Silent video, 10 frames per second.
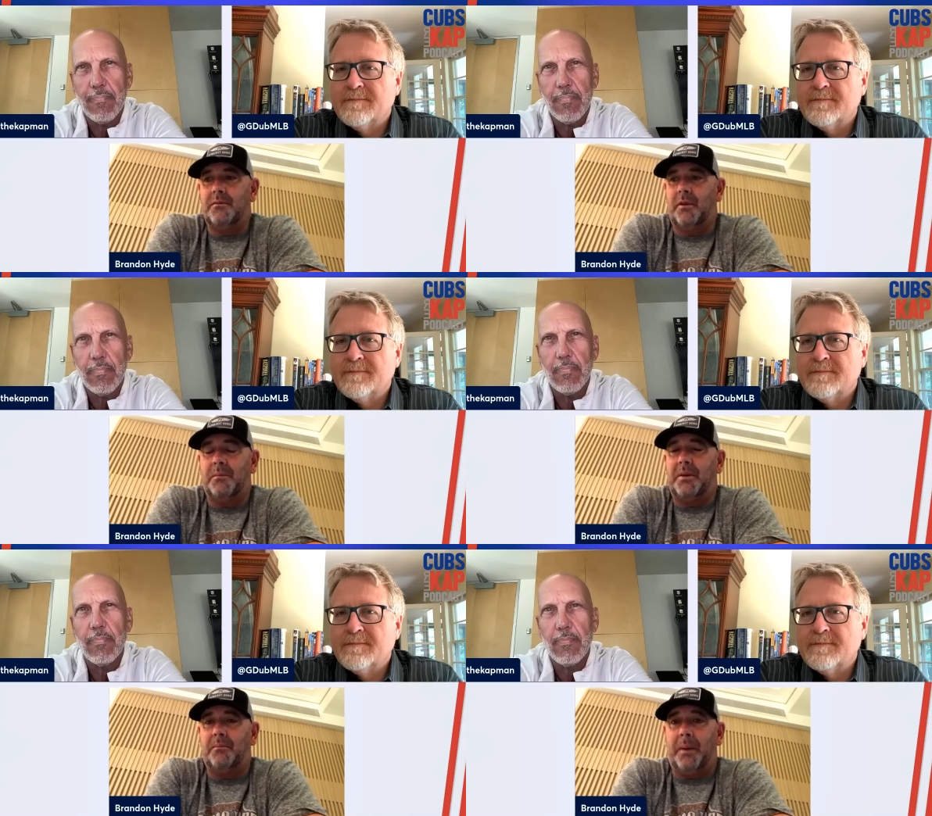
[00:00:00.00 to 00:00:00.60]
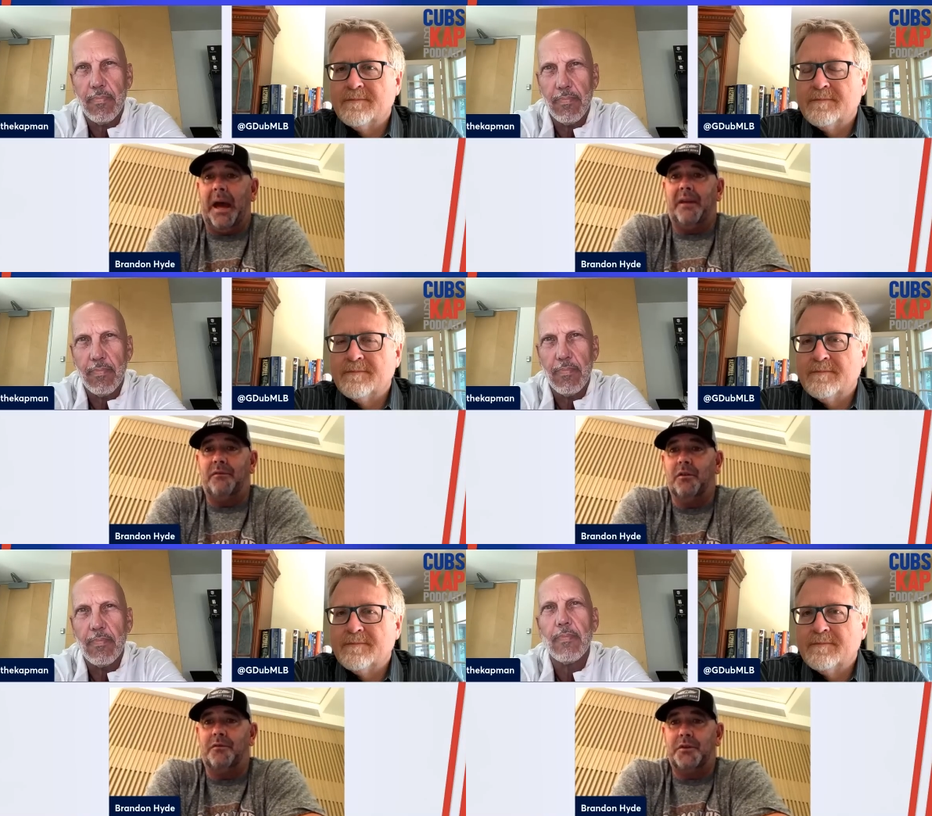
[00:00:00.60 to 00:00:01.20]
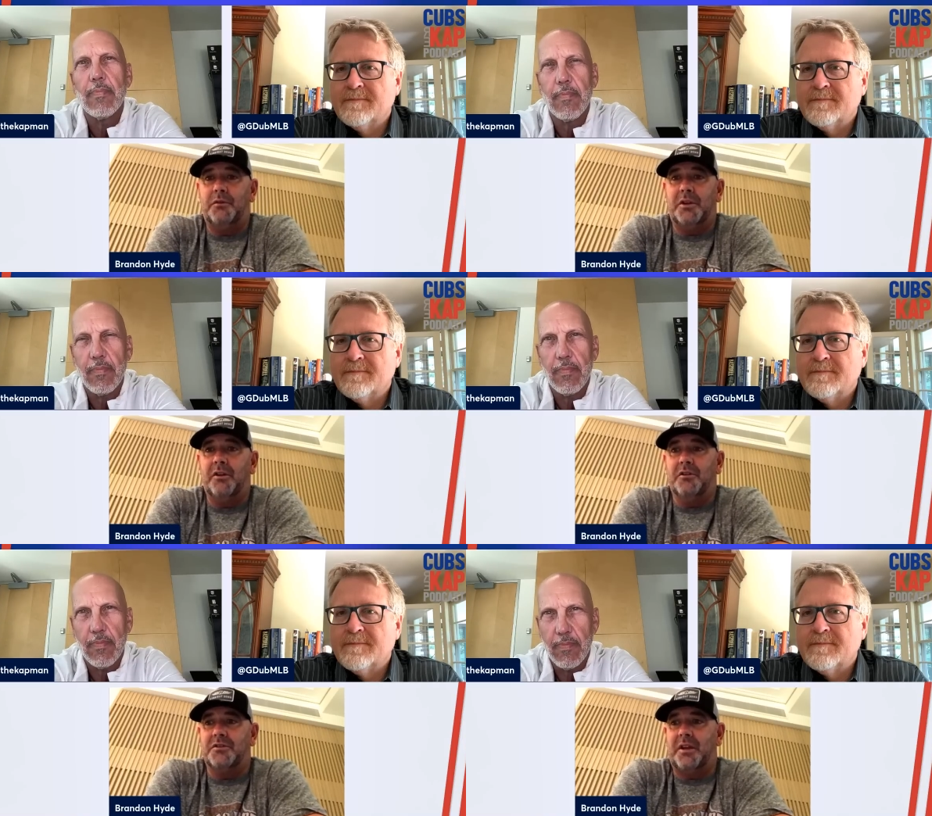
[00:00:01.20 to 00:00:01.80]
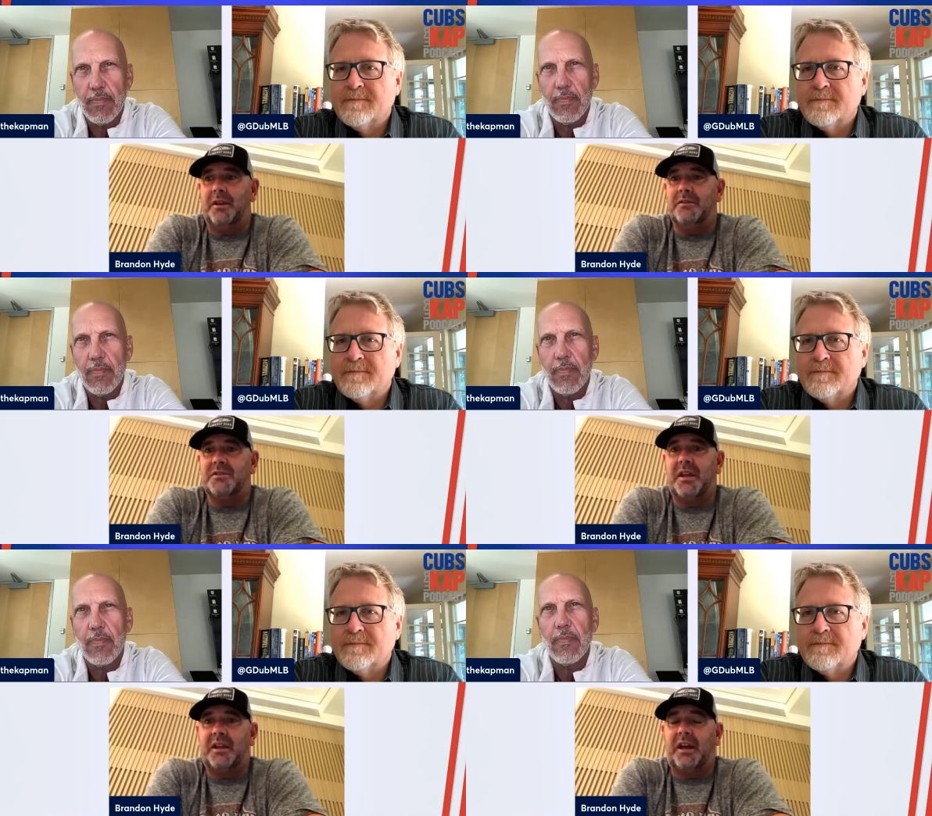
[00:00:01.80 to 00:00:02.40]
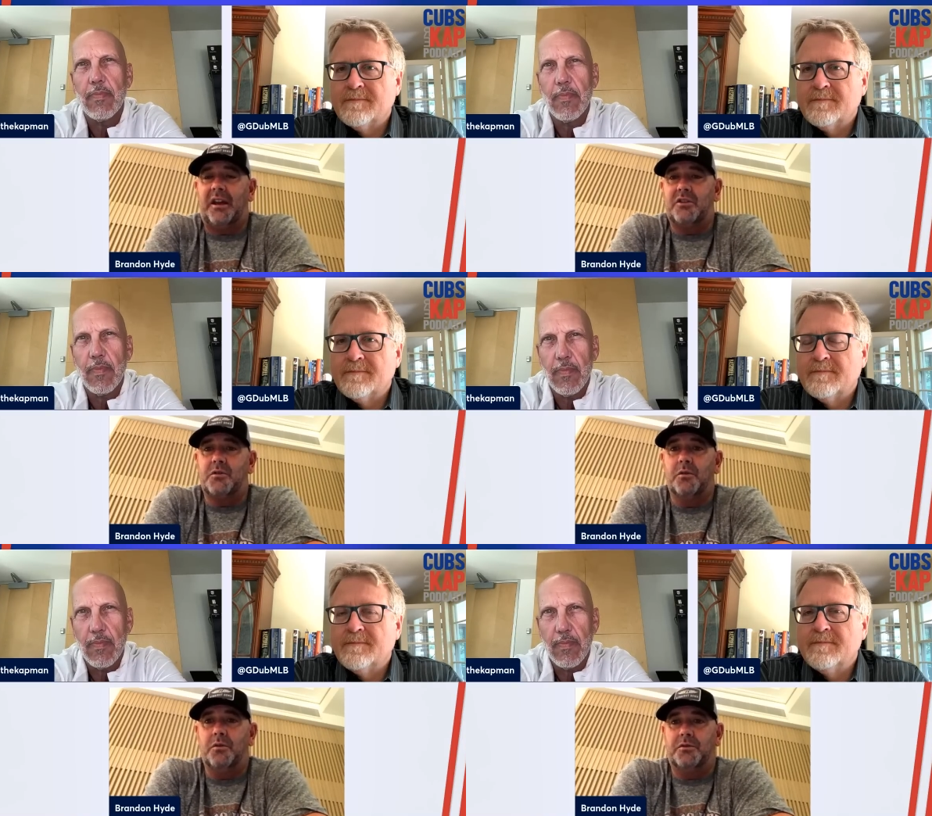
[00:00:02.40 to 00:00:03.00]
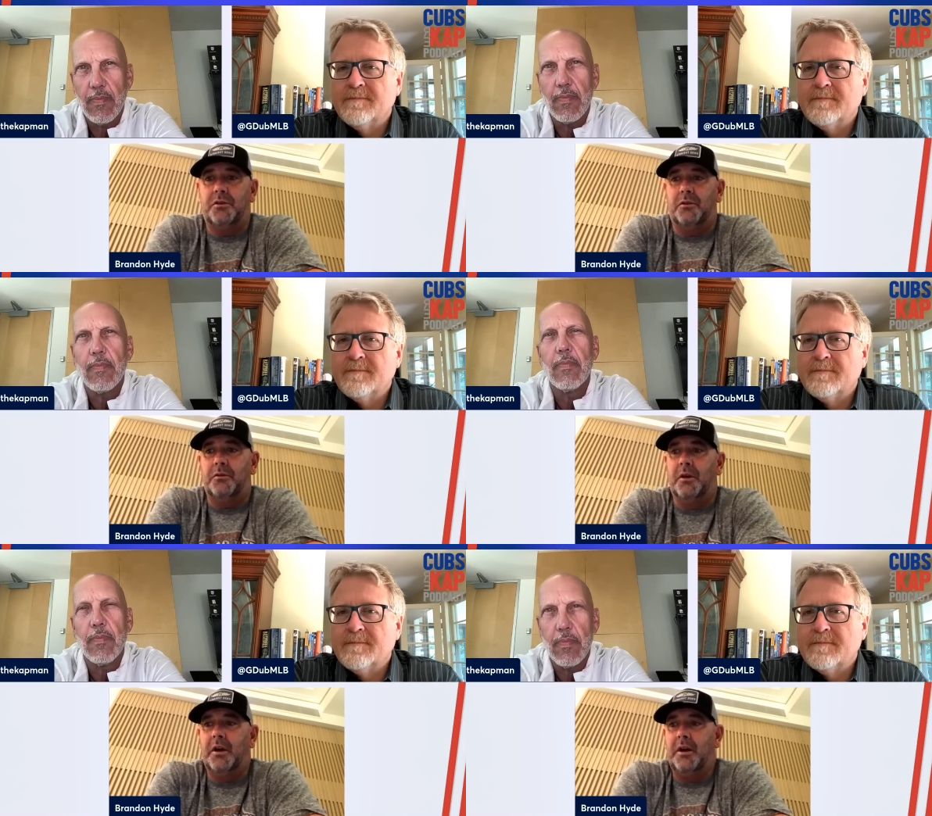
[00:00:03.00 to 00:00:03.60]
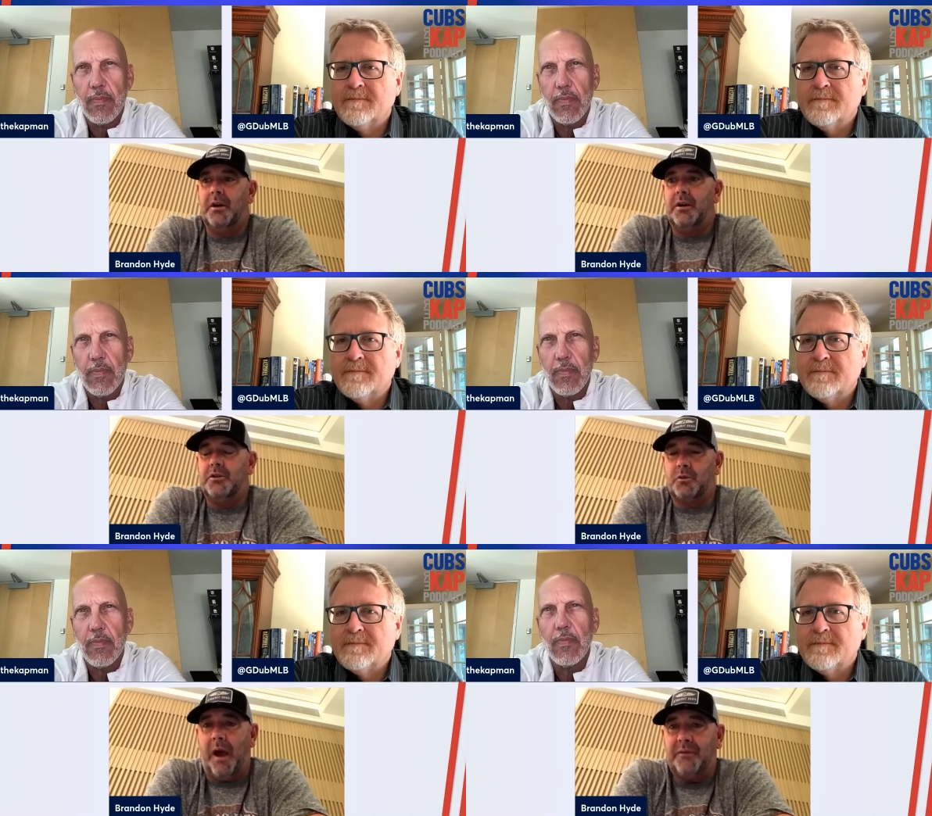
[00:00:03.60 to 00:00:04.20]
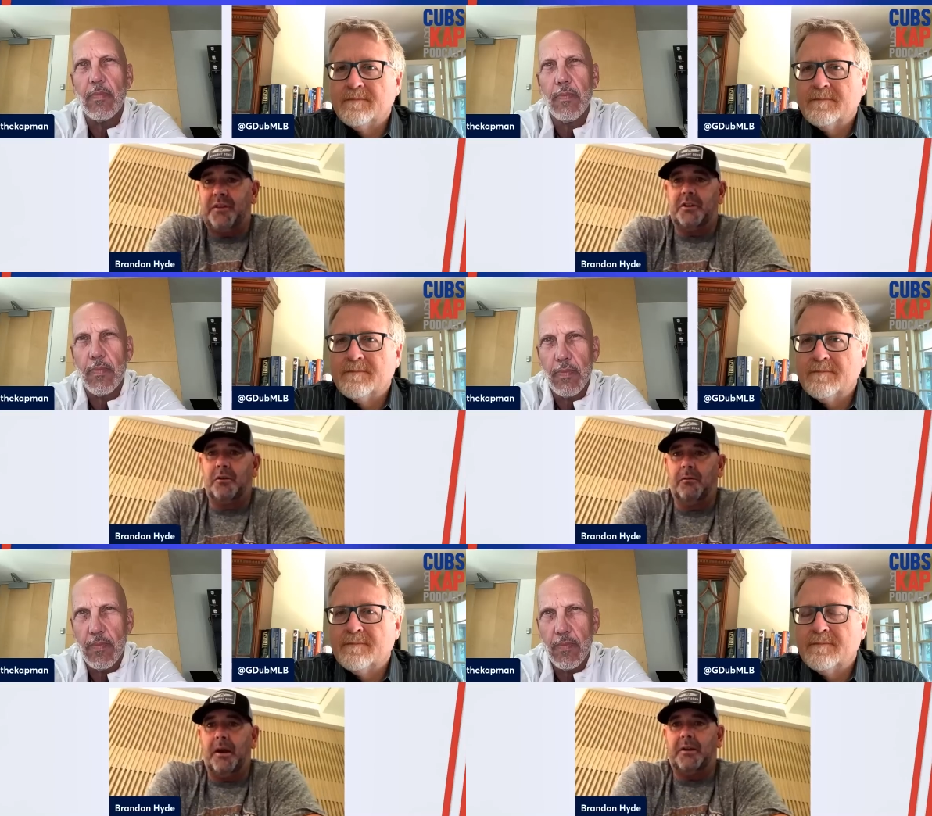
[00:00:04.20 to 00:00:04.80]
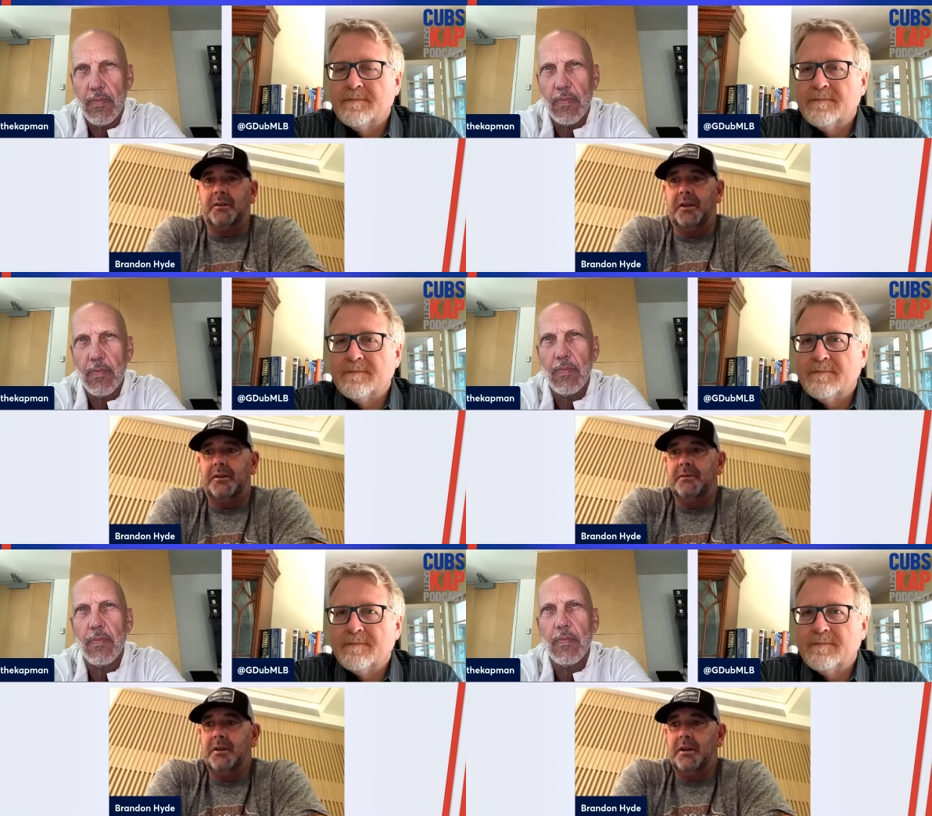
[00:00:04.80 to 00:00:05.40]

Speaker 1: them being bad for a few years and staying kind of true to drafting correctly,